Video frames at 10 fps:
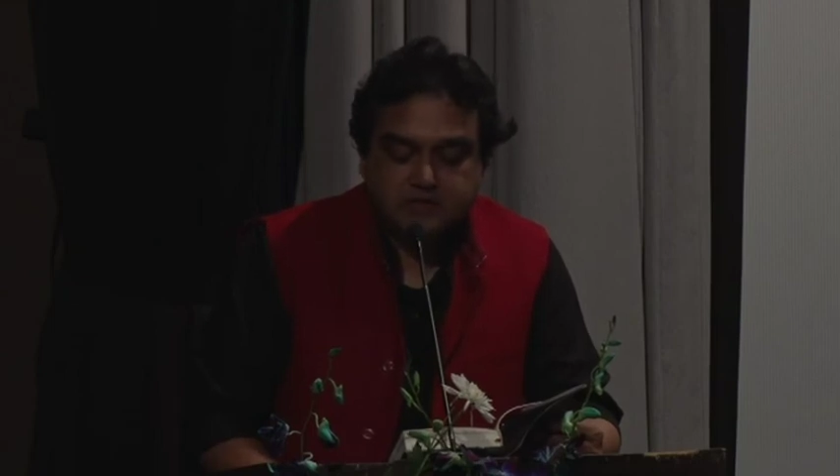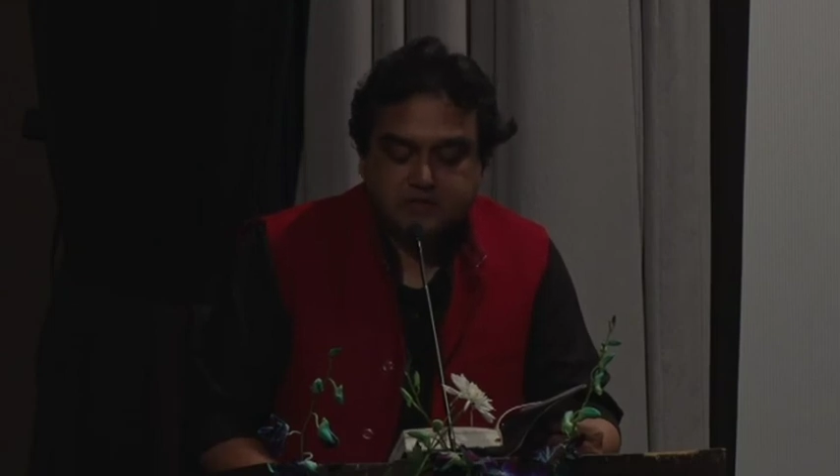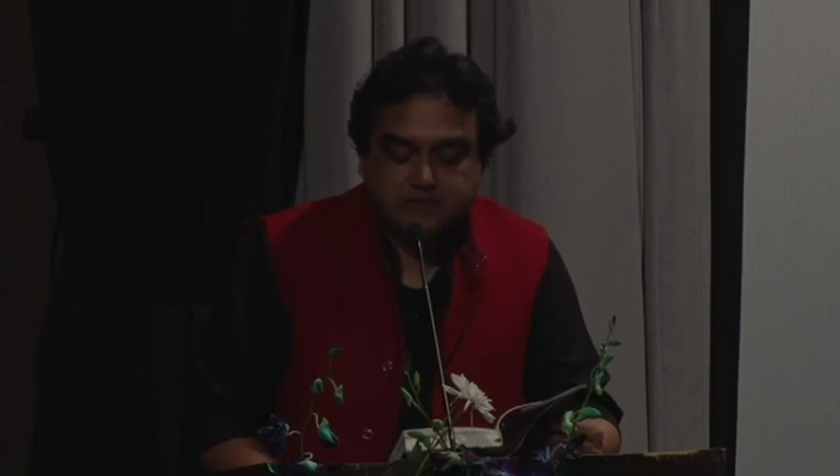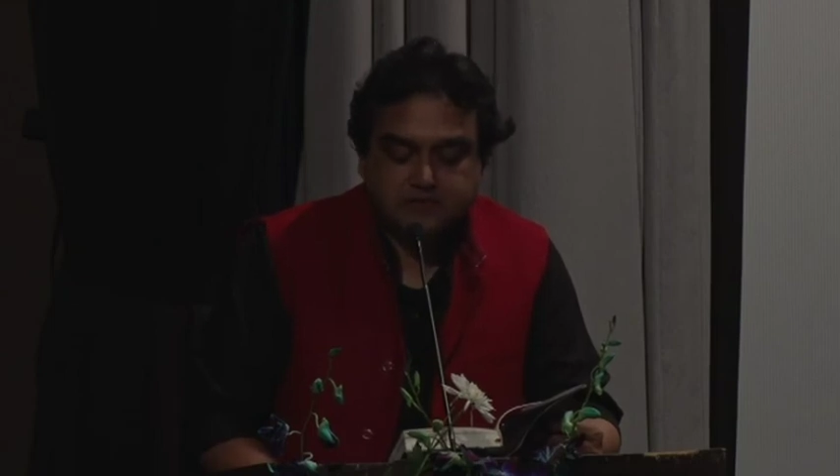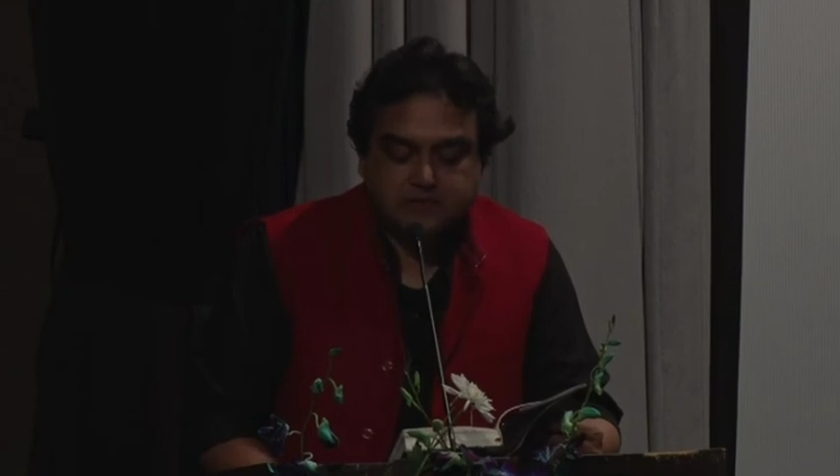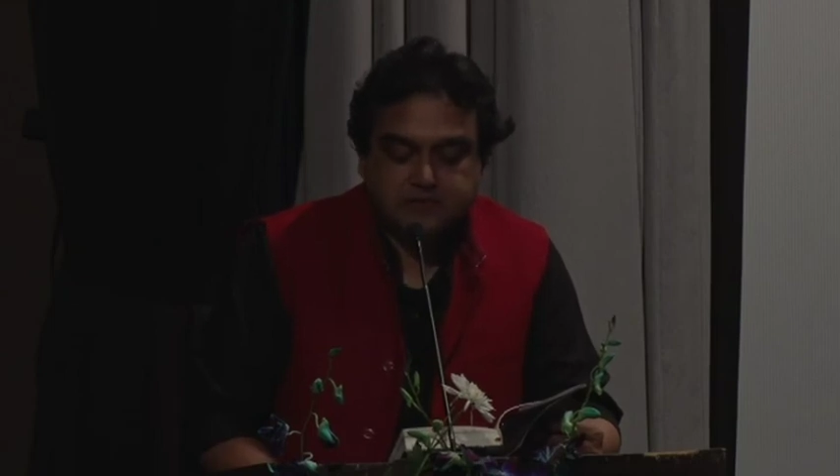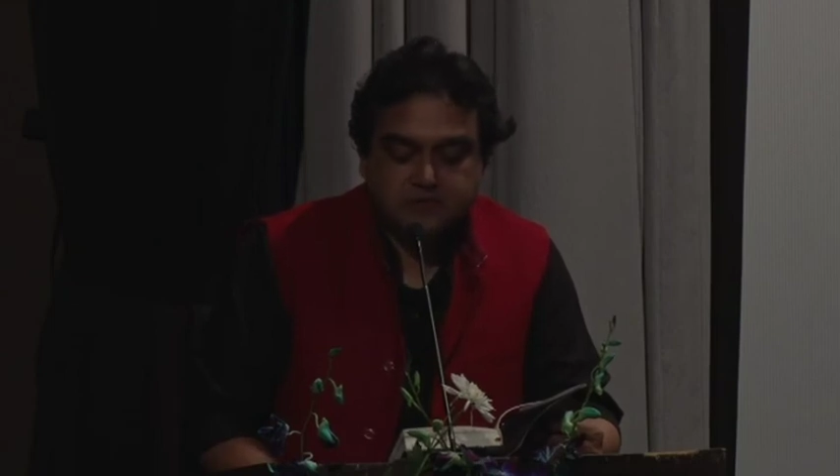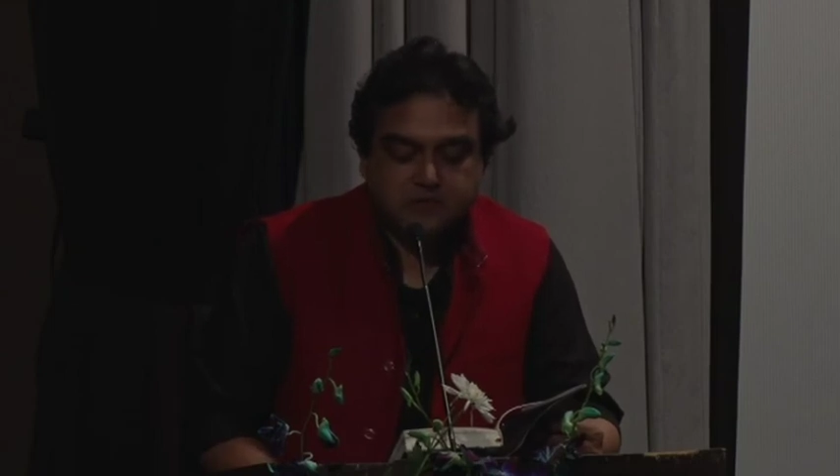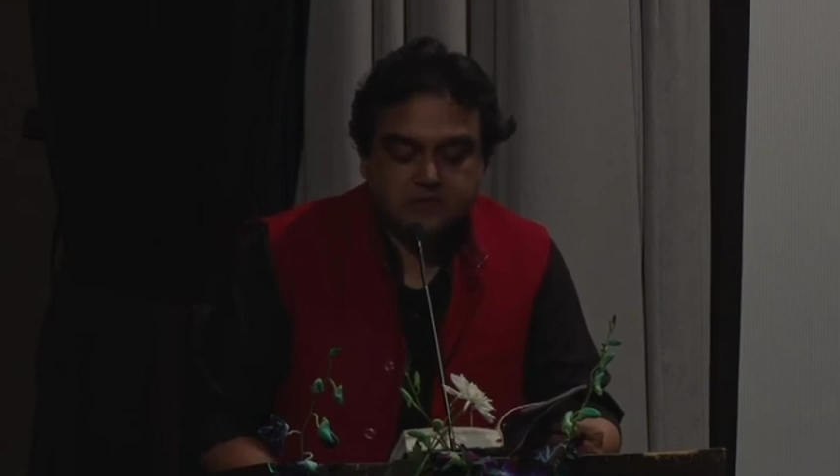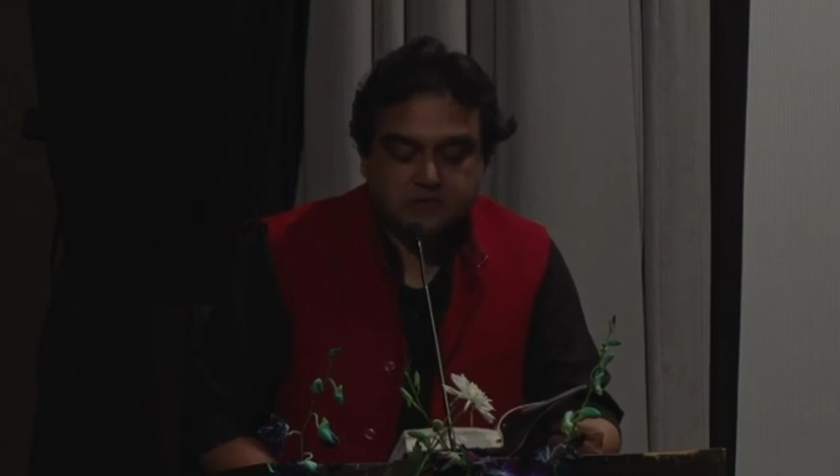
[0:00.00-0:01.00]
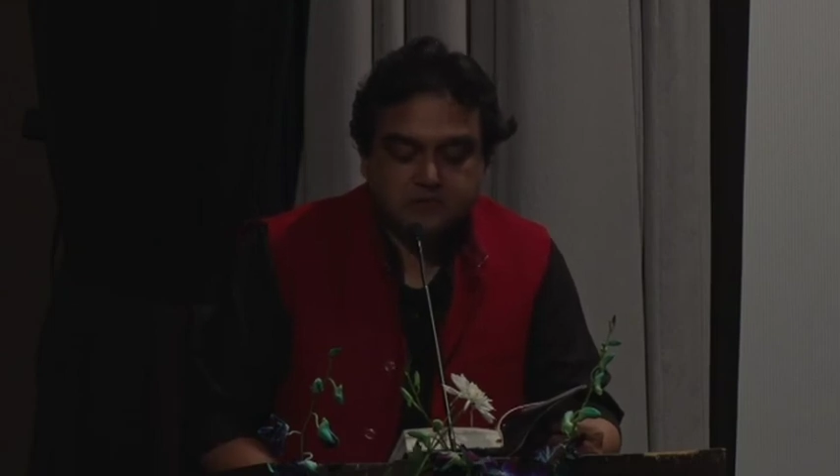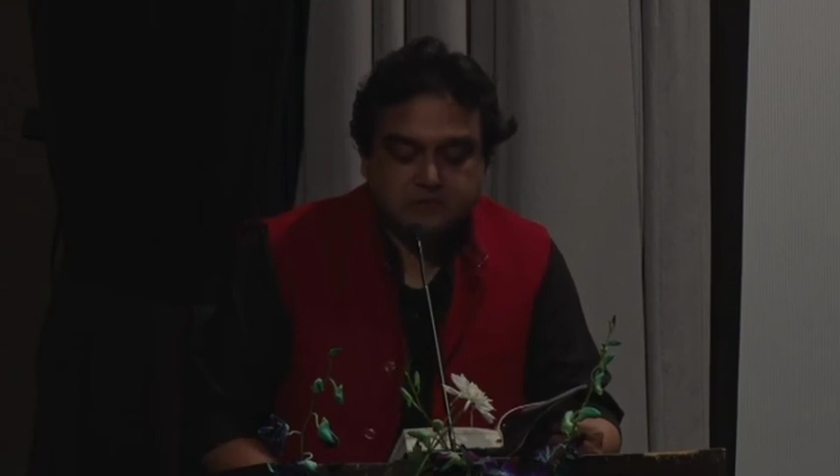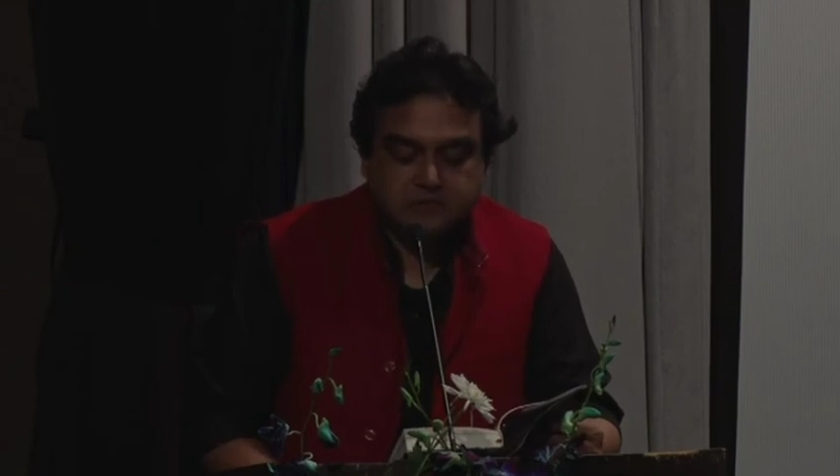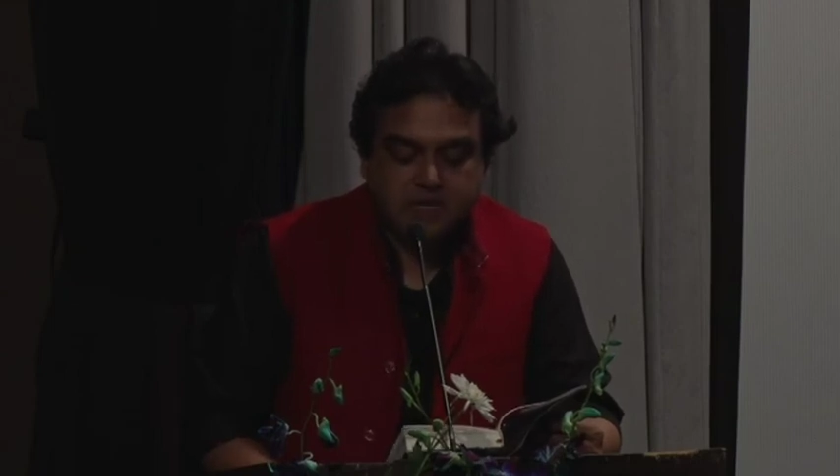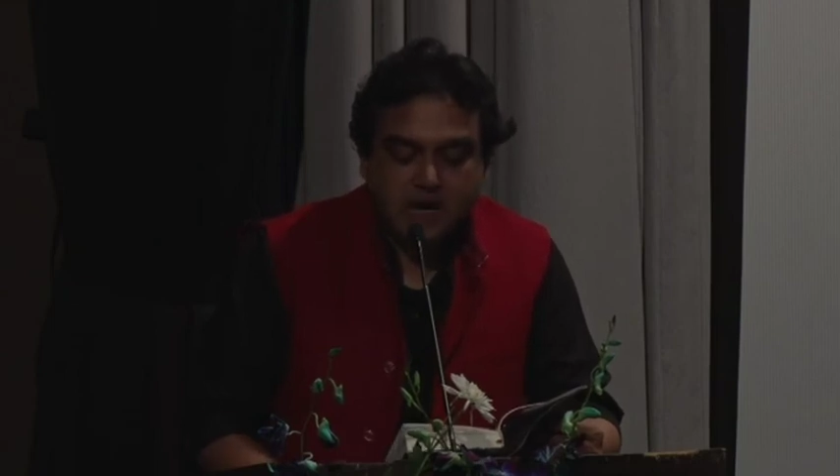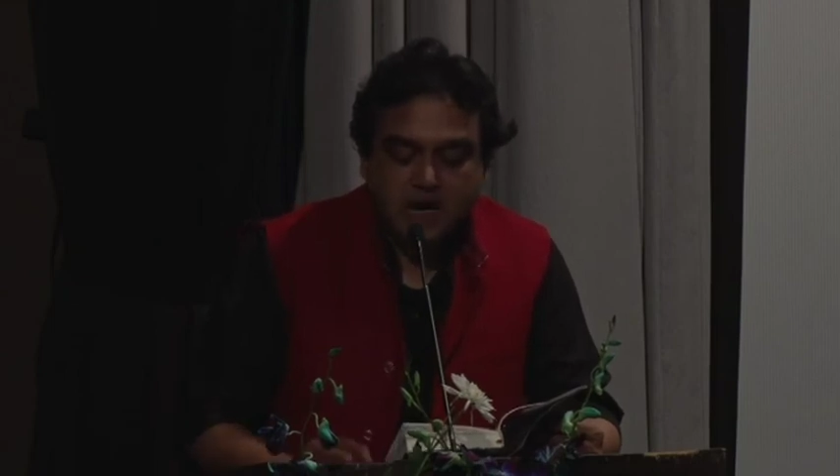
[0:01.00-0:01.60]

in different zones,